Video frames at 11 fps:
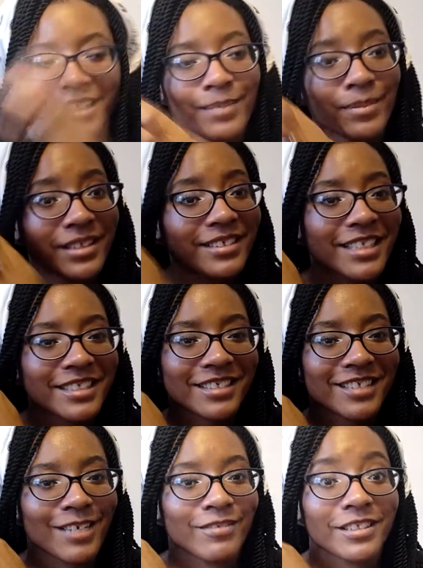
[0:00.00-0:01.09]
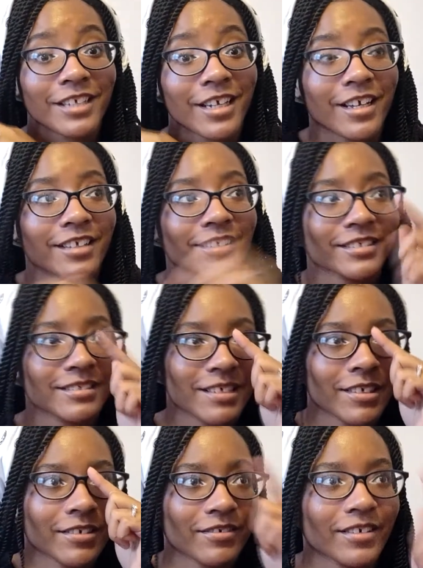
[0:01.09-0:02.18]
I think that's the 7th, yeah.
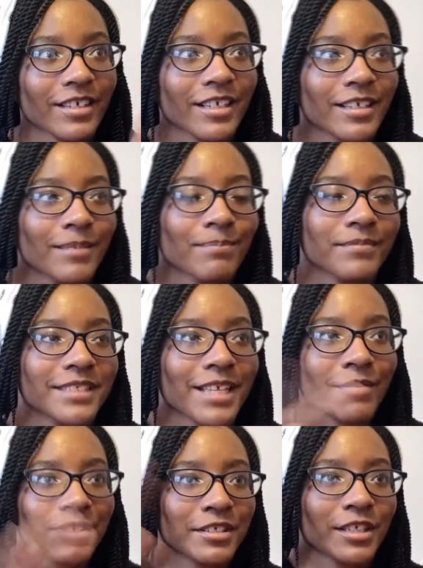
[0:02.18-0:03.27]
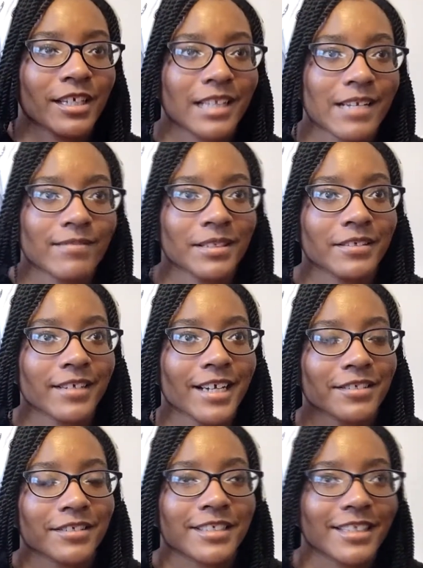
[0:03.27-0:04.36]
So, 7th to 11th, you guys
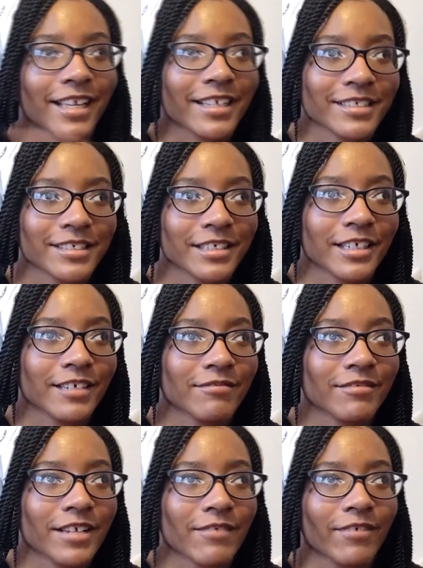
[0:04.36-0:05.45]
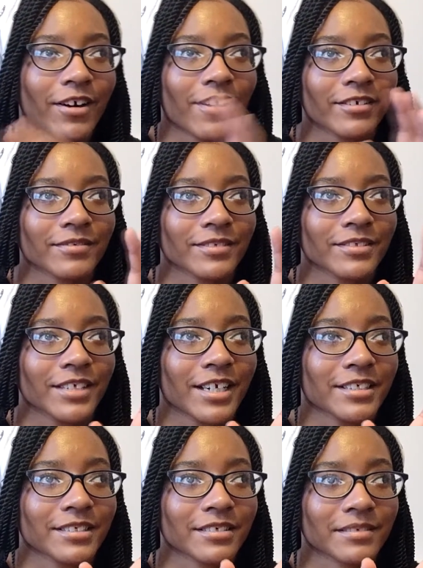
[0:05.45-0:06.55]
will see that stuff. And while you
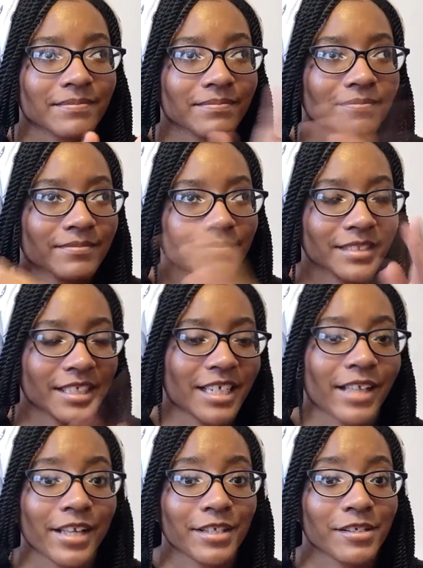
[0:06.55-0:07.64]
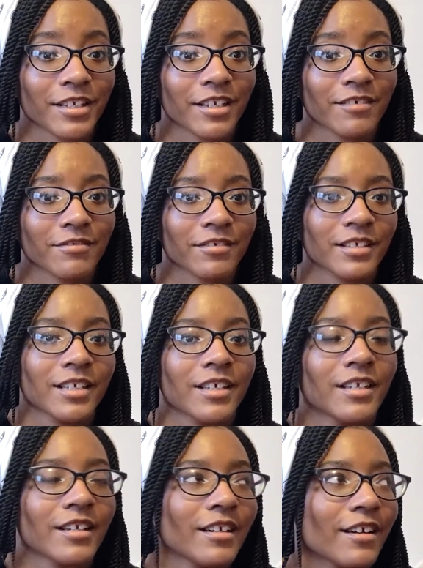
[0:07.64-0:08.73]
guys are seeing that stuff,
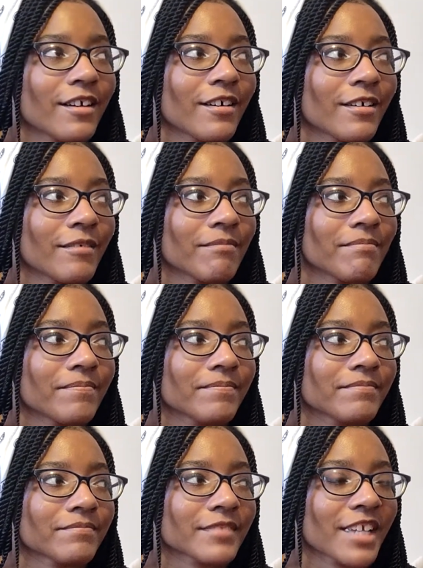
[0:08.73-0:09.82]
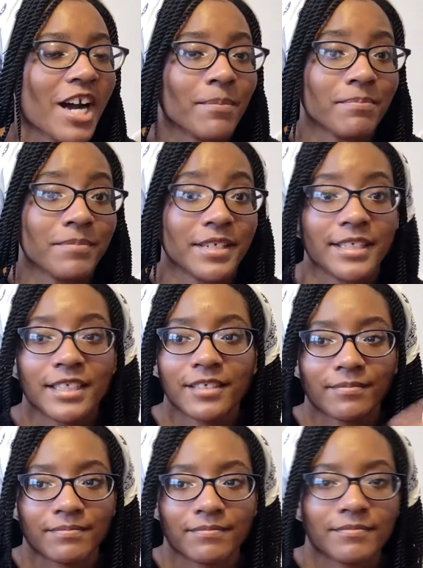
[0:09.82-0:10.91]
I'll be getting
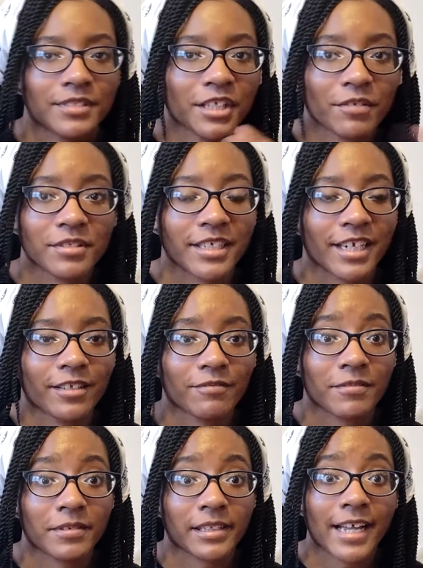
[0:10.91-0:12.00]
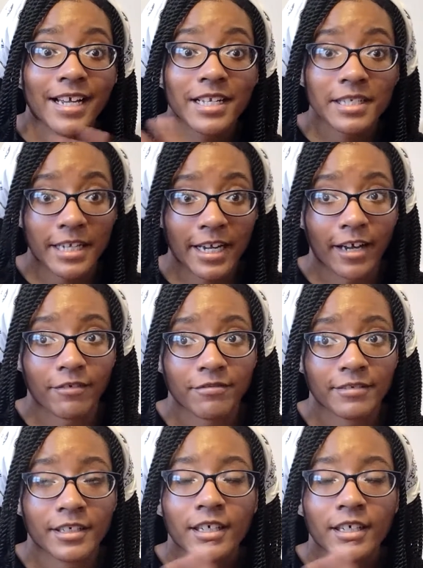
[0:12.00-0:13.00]
stuff together for the last half